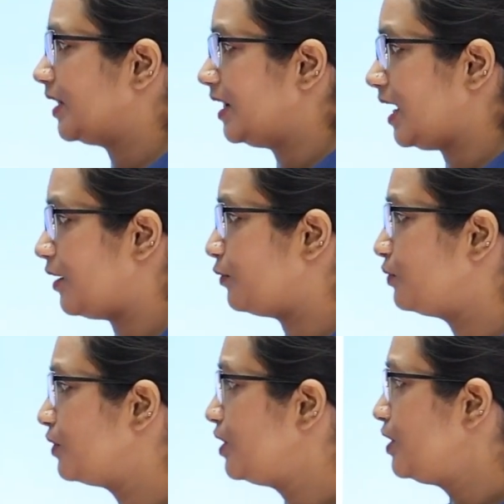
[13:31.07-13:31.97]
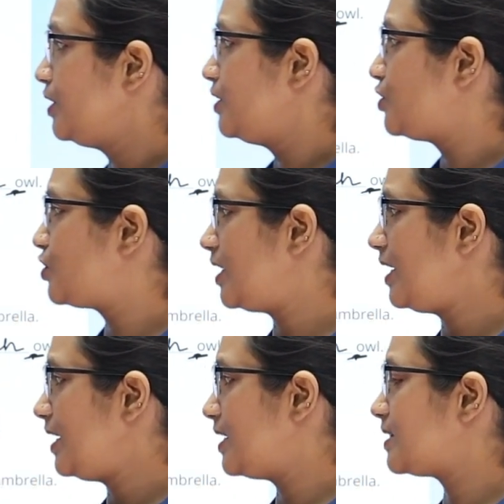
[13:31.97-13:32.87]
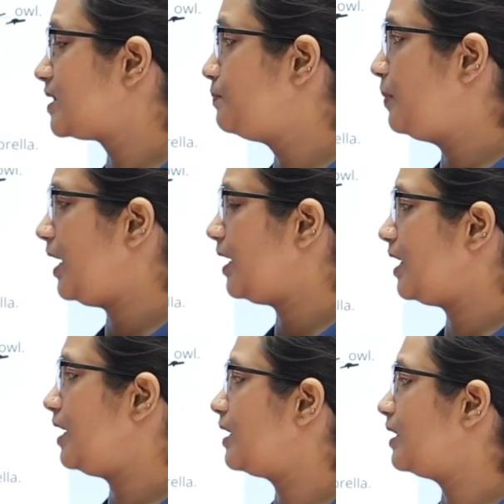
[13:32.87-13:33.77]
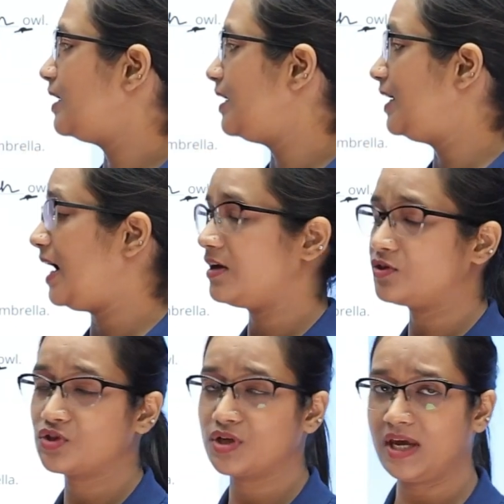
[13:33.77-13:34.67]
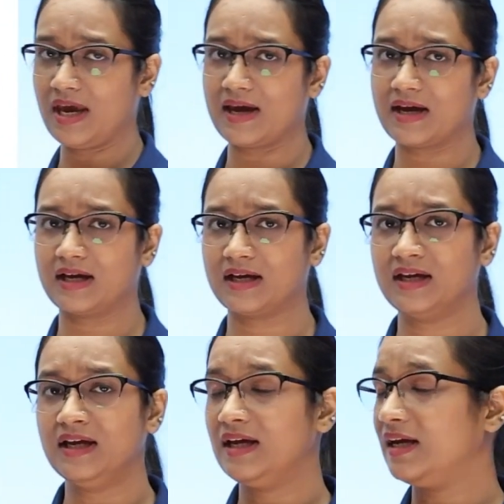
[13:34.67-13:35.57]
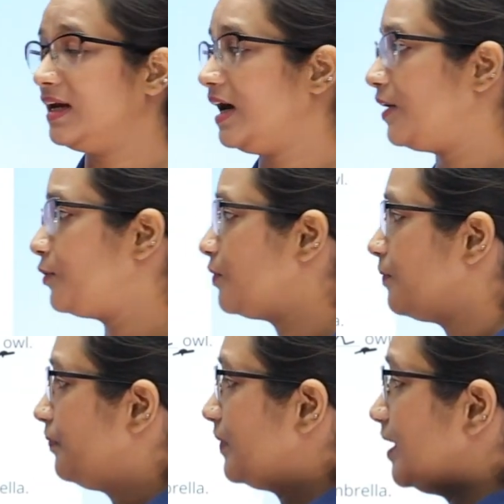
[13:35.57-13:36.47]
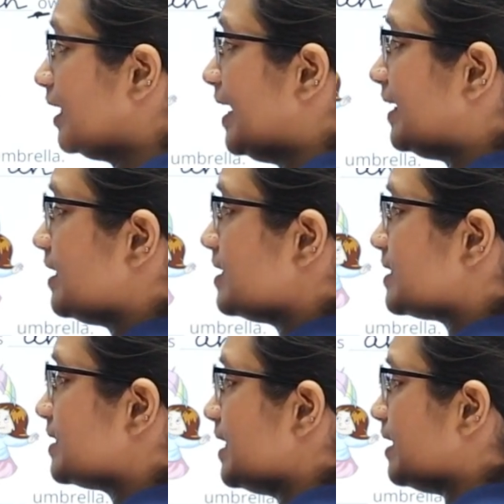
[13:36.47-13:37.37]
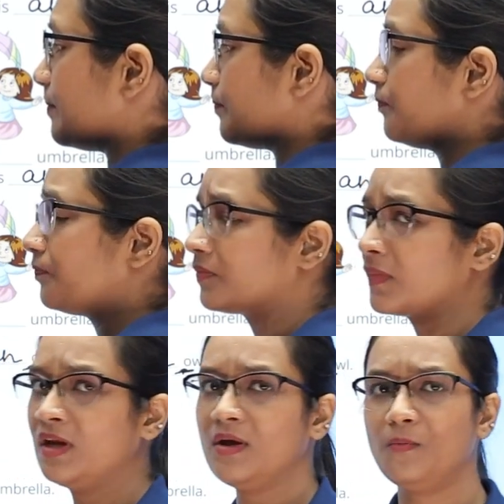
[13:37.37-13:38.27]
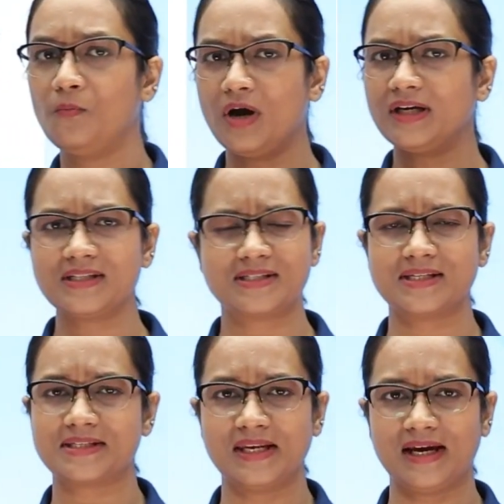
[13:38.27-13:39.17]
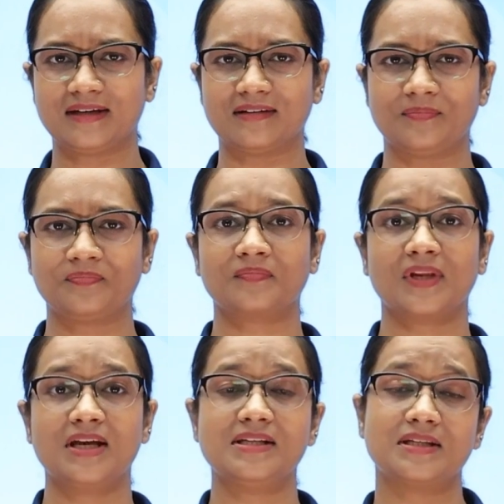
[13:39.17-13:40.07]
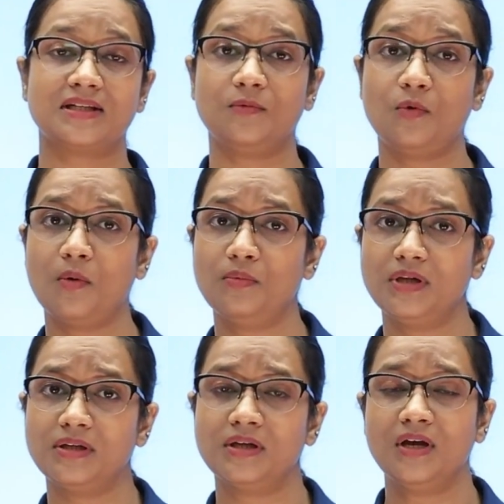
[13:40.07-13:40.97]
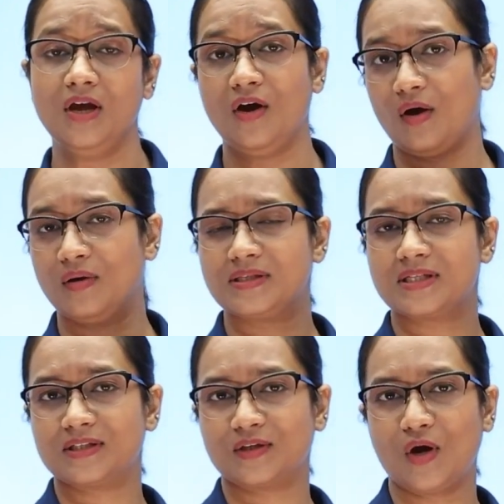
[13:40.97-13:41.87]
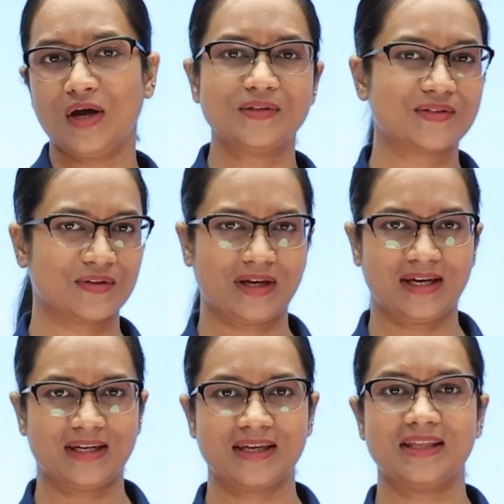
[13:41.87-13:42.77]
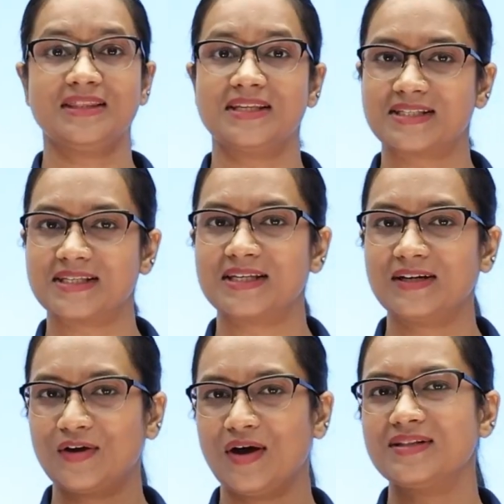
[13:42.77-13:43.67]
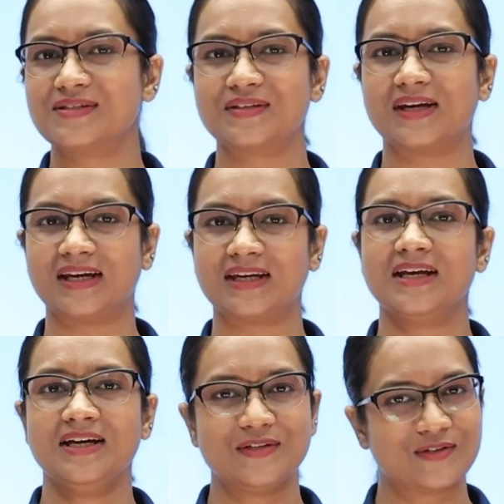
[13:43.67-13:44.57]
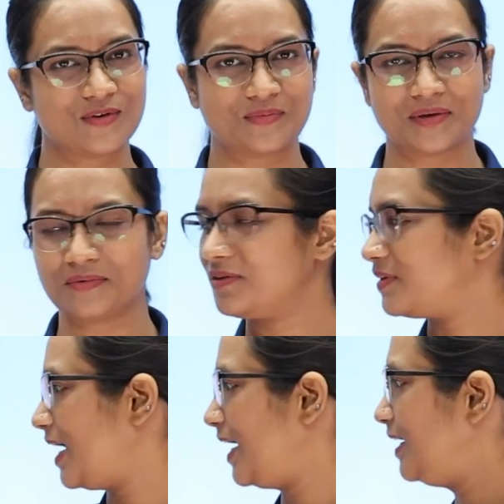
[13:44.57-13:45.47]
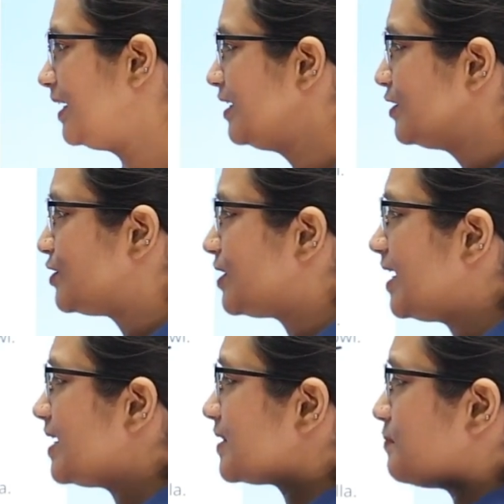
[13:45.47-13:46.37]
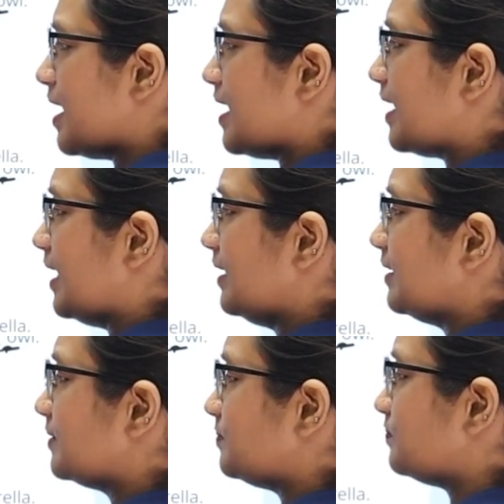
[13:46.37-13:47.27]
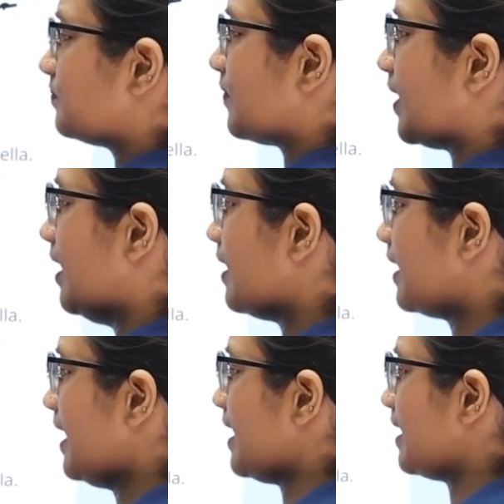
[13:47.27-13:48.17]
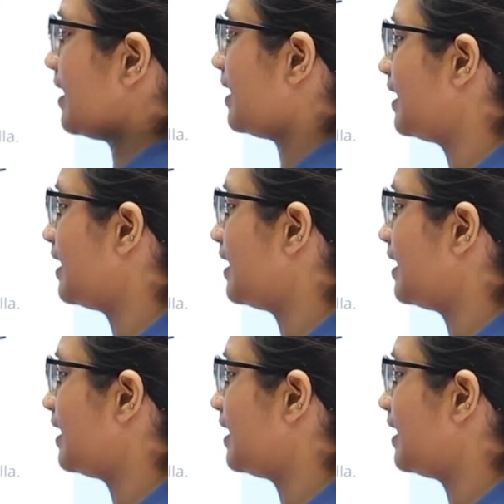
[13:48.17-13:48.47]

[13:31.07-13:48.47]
Now she is baking dash cake. Now the letter C. What is this letter? Is it a vowel or is it a consonant? This is a consonant. So we will write she is baking a cake.